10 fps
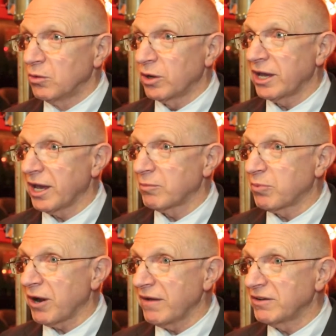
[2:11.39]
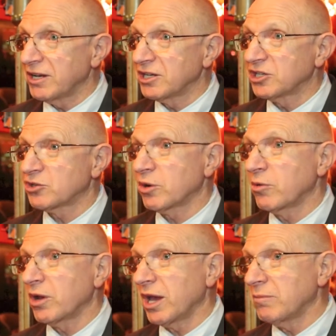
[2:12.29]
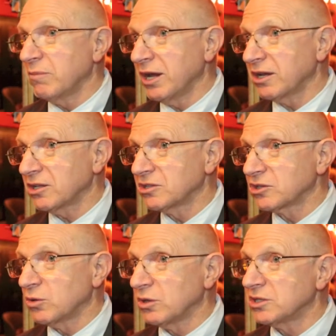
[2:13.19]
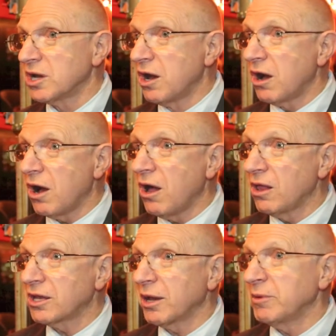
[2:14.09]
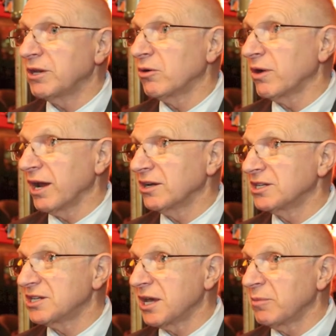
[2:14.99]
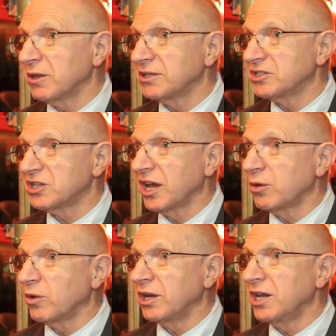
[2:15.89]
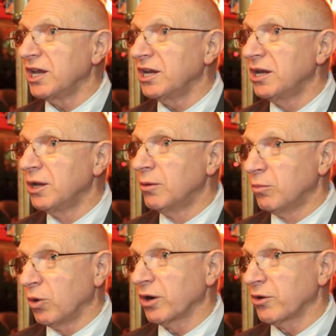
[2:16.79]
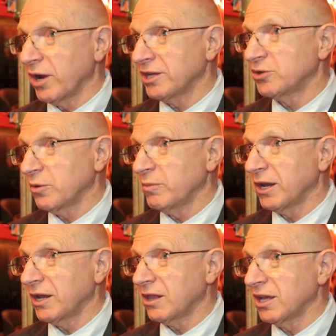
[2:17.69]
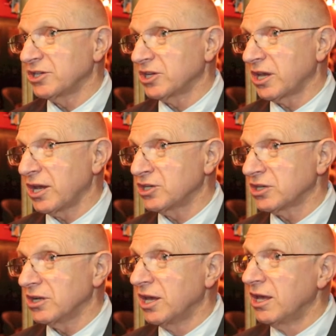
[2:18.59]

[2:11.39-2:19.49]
we had private industry, we had medical schools, all coming around a table and saying we need more graduate medical education.